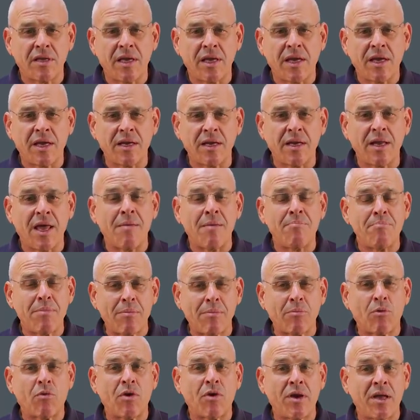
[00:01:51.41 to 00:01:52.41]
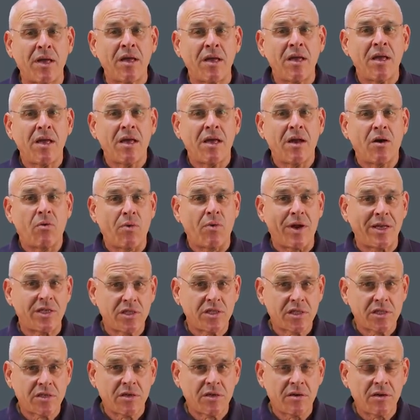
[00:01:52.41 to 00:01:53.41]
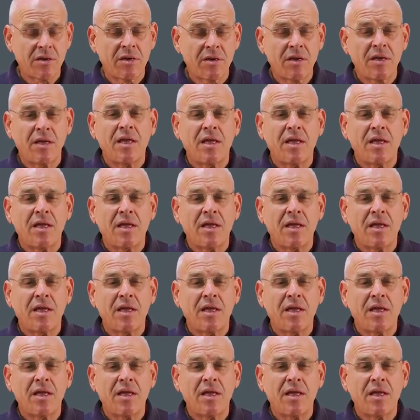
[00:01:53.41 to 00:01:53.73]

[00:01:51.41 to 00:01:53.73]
in a memory register.